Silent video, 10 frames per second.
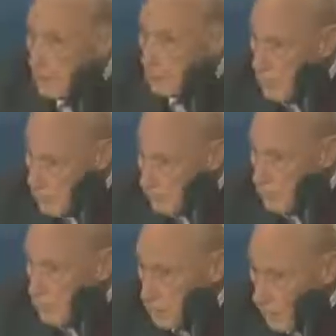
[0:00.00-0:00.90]
this
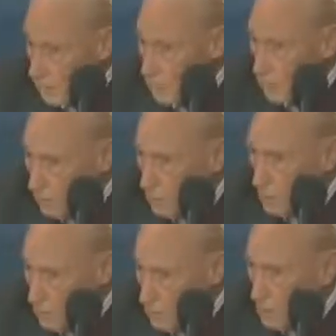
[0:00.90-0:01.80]
is not going to
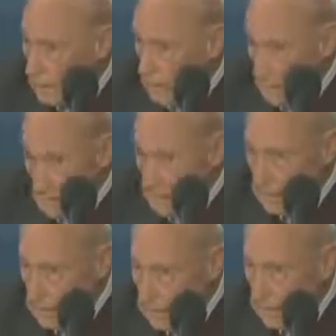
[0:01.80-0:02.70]
be an
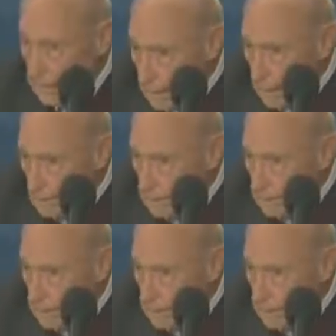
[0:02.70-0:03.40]
easy task.